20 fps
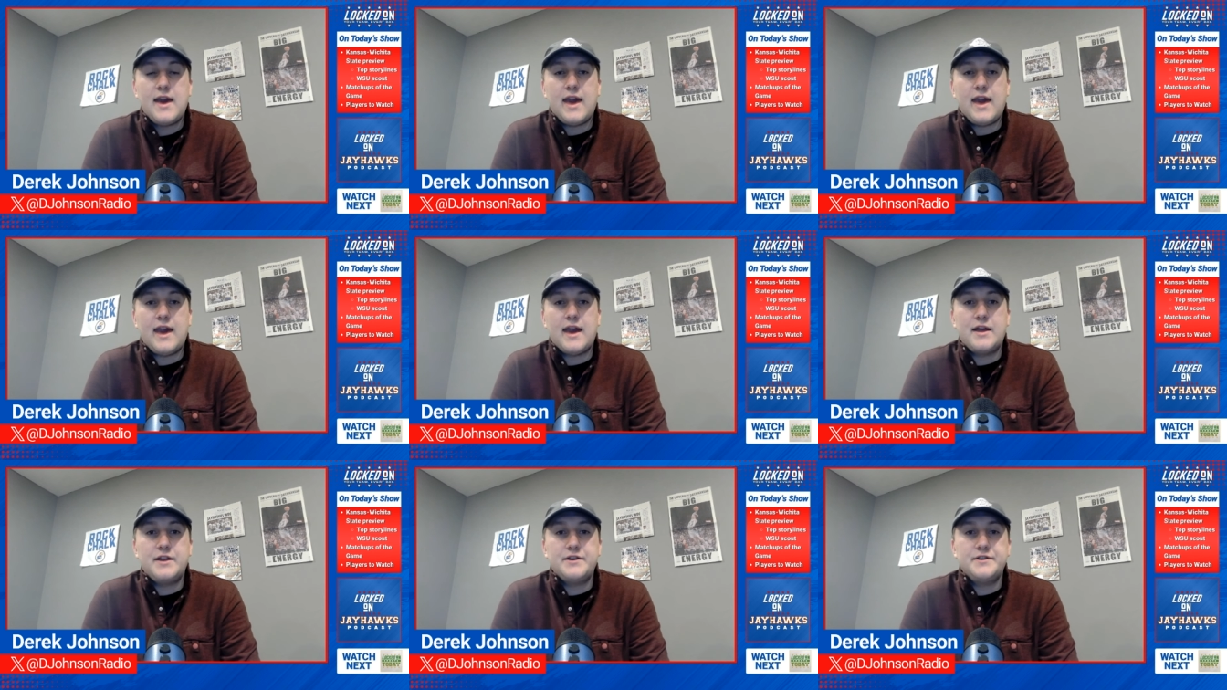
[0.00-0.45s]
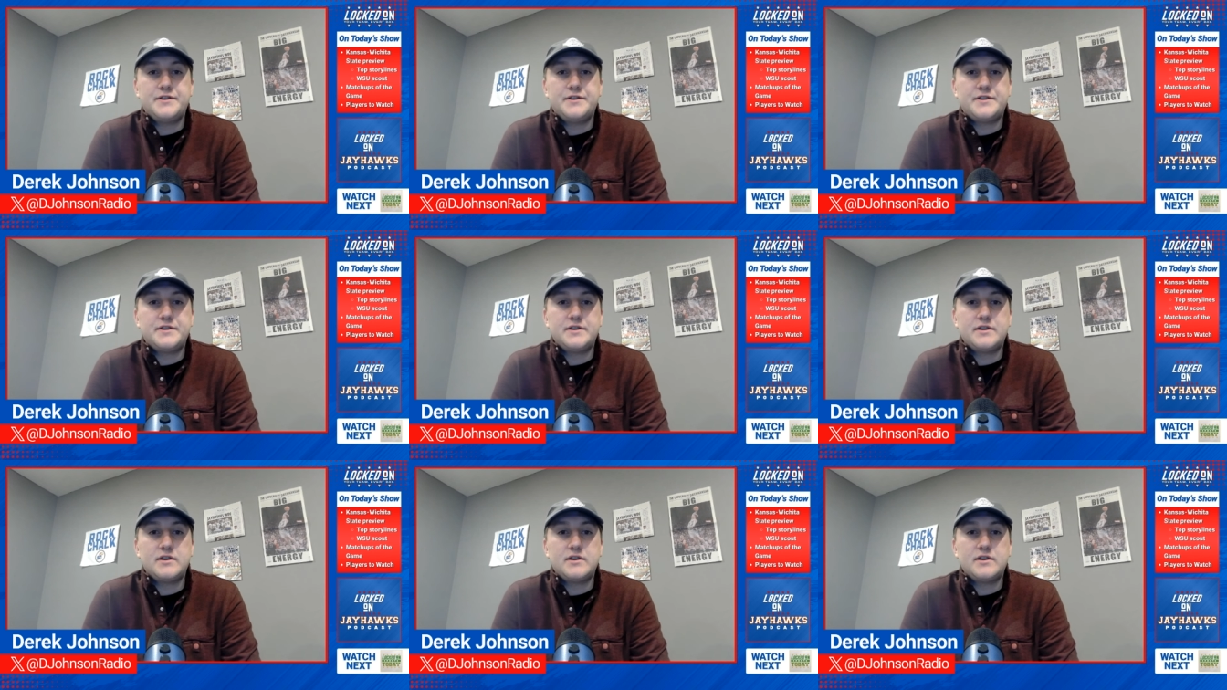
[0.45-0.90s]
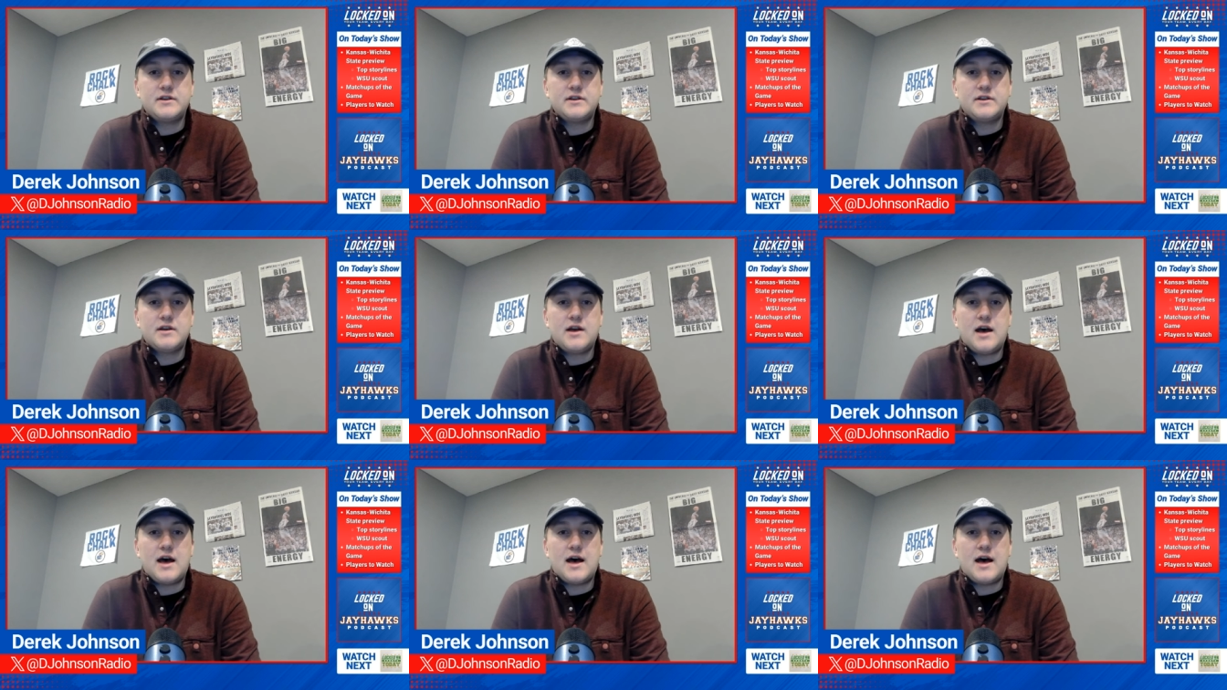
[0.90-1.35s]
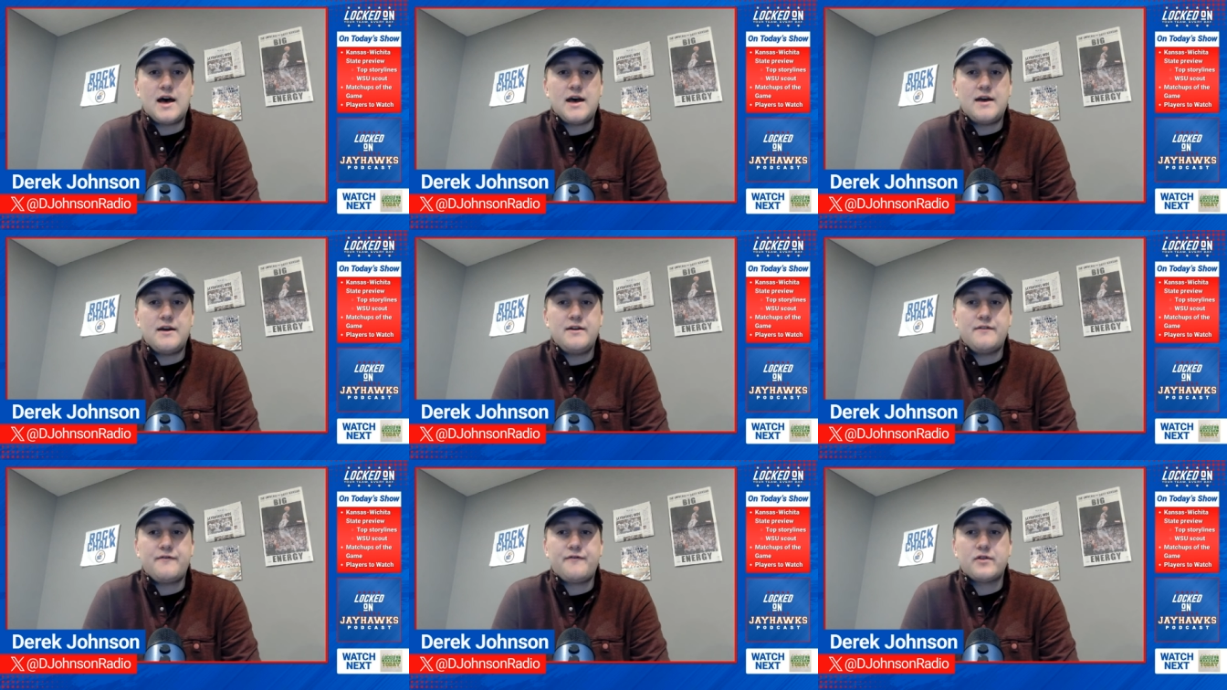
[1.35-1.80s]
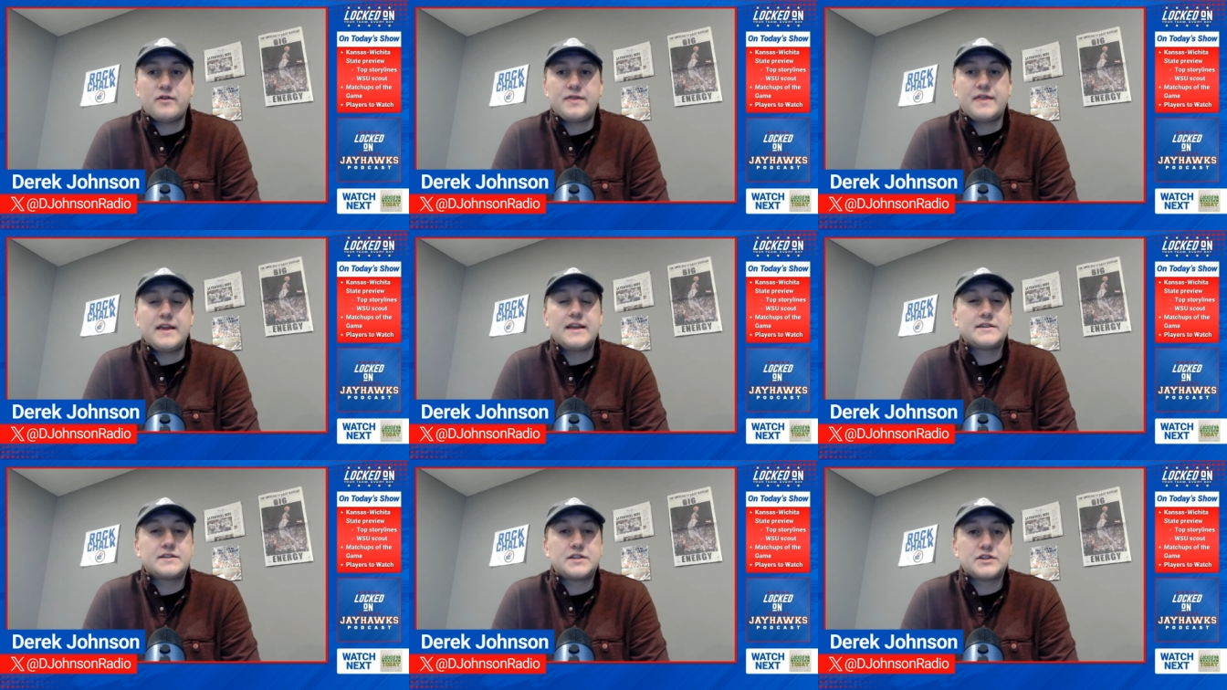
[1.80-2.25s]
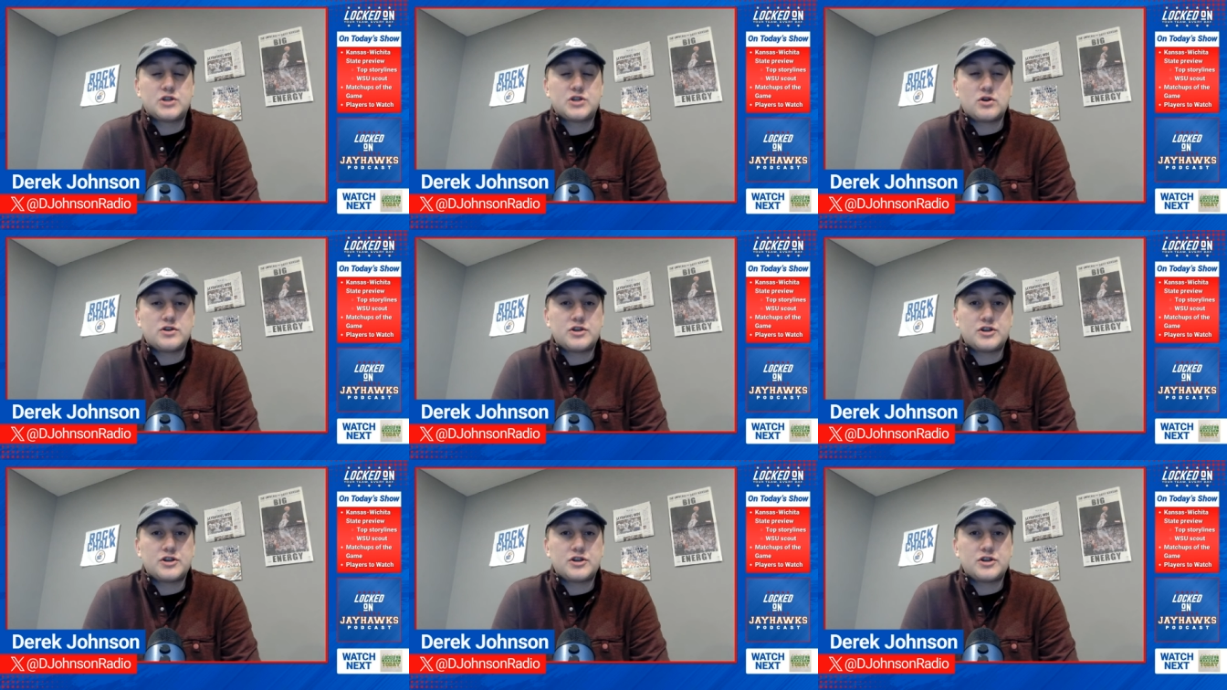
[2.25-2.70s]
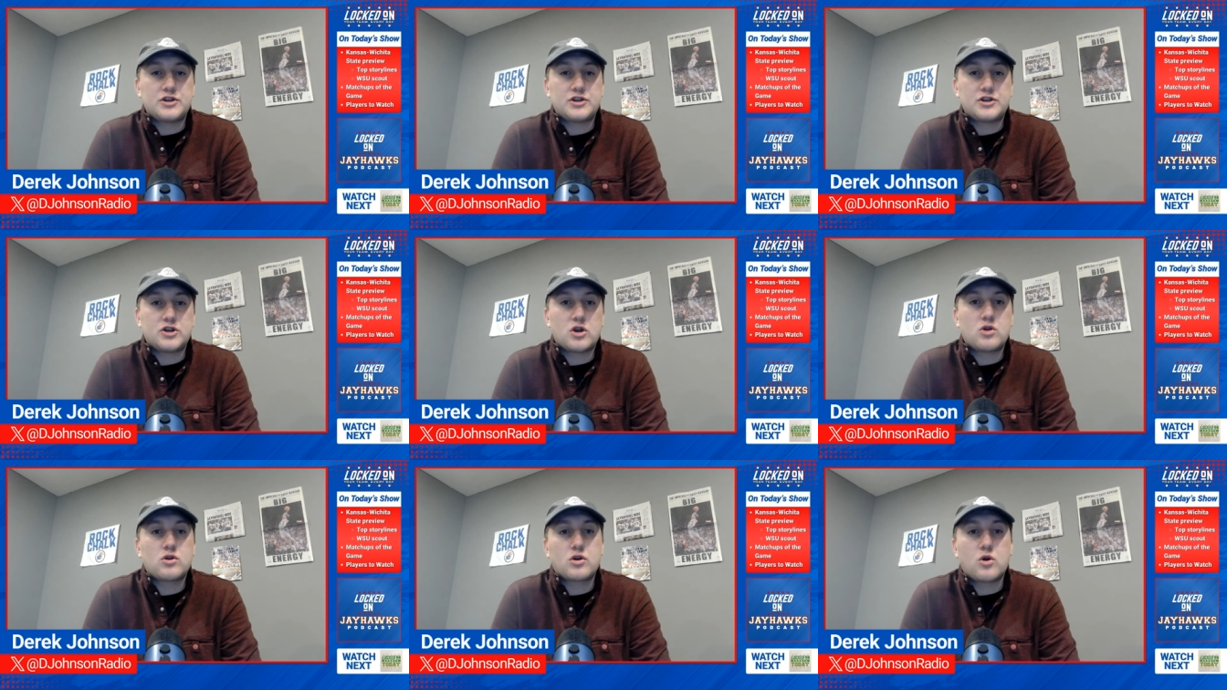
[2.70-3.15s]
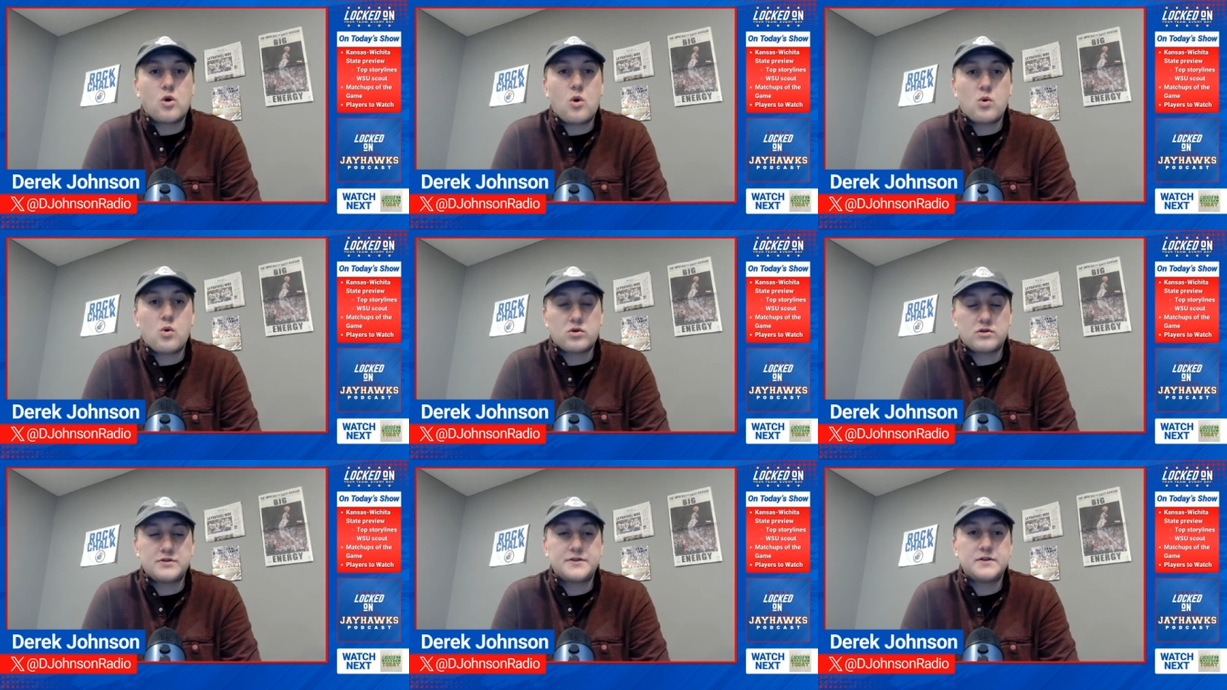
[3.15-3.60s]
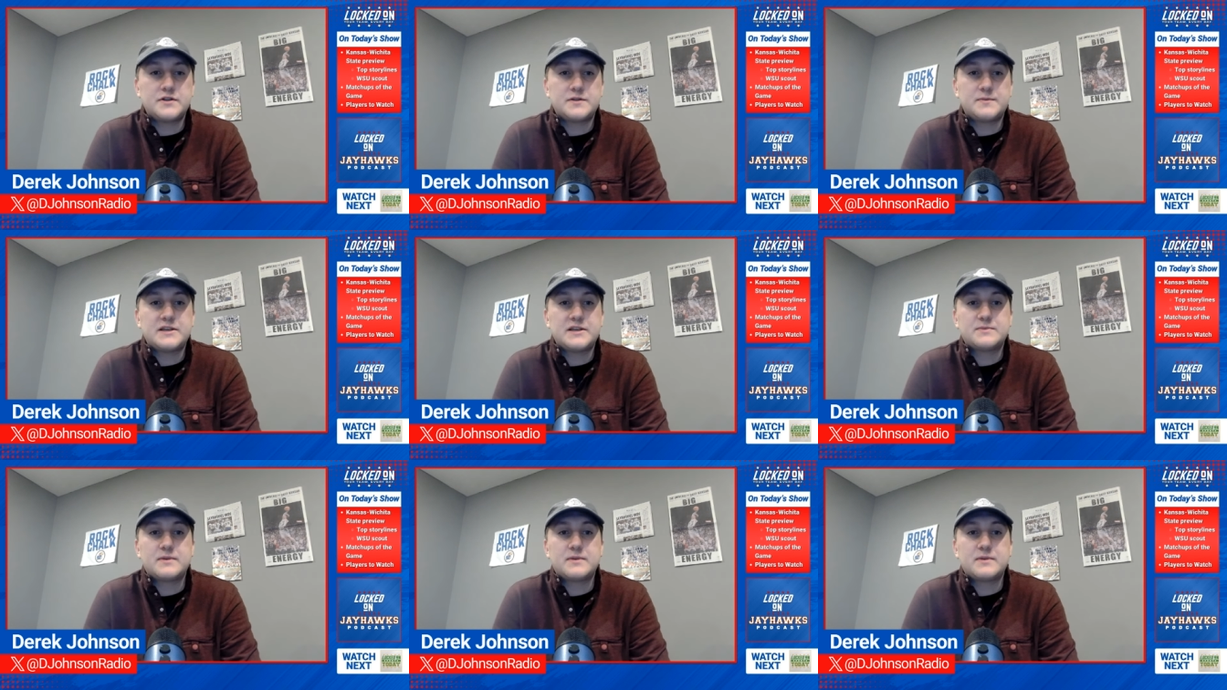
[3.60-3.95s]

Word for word: and uh, for things to start to turn a corner, so to speak,